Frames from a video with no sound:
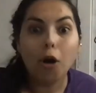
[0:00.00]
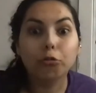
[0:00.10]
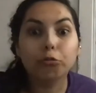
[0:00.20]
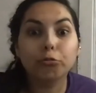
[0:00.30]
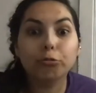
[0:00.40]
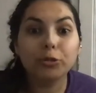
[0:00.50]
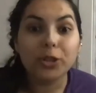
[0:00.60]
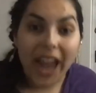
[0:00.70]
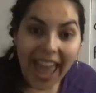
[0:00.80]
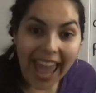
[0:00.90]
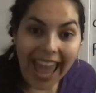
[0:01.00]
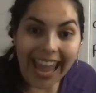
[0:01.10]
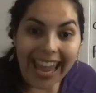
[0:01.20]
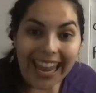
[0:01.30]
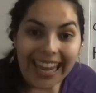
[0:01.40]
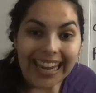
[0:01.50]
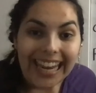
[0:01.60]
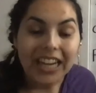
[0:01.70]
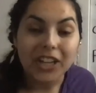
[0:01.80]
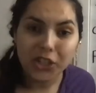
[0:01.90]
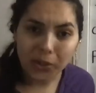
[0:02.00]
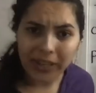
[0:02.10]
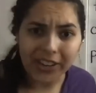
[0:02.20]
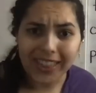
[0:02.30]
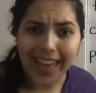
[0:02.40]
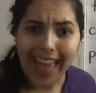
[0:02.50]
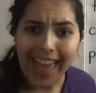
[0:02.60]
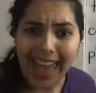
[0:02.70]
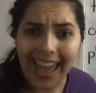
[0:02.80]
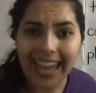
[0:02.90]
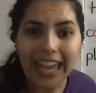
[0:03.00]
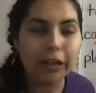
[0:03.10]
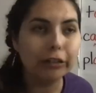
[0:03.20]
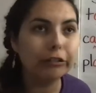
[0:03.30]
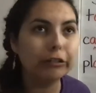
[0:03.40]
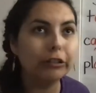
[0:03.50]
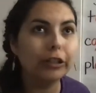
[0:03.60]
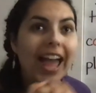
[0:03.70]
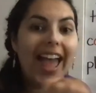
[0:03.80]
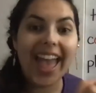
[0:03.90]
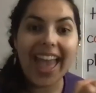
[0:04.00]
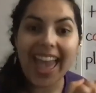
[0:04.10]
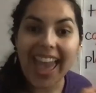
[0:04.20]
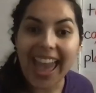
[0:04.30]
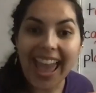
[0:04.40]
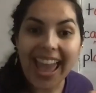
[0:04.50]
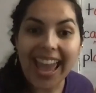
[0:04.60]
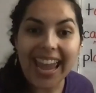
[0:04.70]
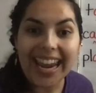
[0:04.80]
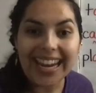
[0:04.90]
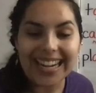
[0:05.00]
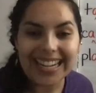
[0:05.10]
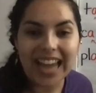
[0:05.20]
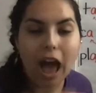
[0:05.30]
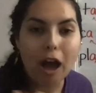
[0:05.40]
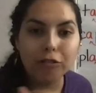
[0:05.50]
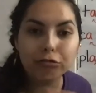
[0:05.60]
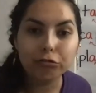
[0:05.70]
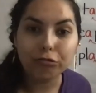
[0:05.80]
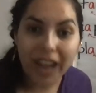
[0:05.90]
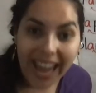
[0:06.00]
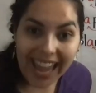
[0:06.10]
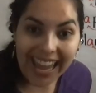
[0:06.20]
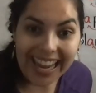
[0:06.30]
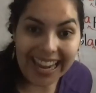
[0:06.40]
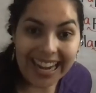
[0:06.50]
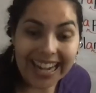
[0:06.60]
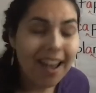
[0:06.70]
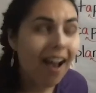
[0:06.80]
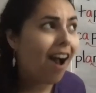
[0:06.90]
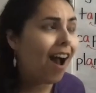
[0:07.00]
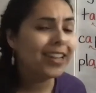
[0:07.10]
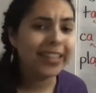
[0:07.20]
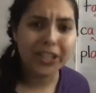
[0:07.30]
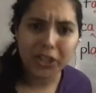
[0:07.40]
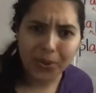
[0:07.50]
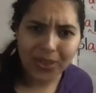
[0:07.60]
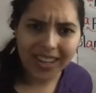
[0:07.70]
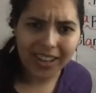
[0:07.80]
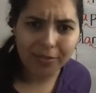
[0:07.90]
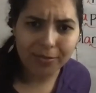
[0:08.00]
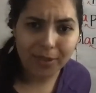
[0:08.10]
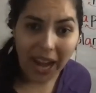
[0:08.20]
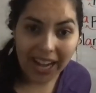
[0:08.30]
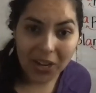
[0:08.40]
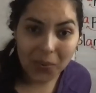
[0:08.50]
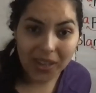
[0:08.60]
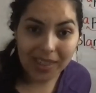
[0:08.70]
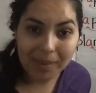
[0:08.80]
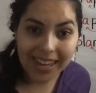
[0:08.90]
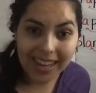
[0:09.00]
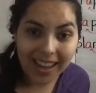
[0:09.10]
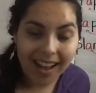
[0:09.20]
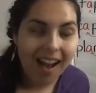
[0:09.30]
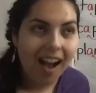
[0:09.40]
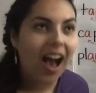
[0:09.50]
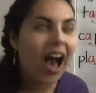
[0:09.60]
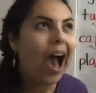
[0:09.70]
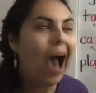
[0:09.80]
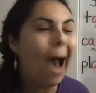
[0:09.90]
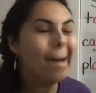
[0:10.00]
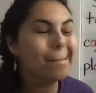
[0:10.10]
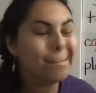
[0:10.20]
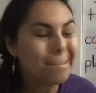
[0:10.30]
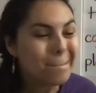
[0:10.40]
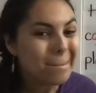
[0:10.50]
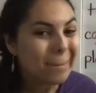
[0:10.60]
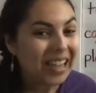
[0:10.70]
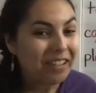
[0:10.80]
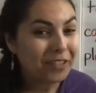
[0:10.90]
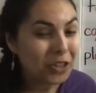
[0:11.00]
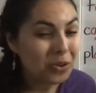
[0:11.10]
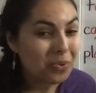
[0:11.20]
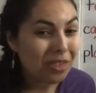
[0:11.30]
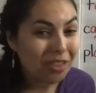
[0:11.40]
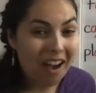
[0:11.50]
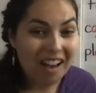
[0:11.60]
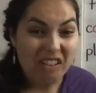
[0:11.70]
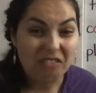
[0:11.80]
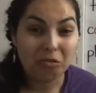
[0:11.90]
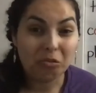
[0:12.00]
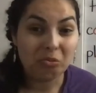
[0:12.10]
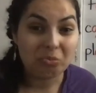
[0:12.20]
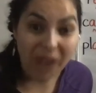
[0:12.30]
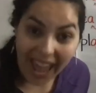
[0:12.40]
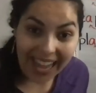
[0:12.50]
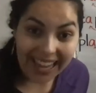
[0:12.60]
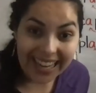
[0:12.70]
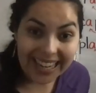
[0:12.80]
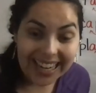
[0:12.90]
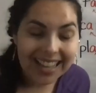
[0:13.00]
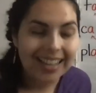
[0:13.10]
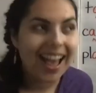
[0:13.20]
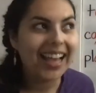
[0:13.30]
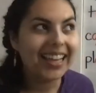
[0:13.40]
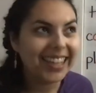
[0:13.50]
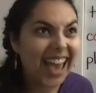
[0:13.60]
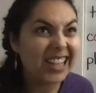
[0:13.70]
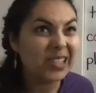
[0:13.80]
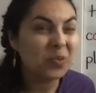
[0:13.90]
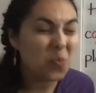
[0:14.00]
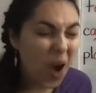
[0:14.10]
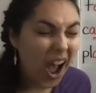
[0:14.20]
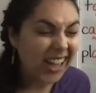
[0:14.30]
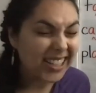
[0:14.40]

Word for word: Rain. Do you hear the A or ain? Rain. Did you think of rain with me? If you thought of rain, guess what?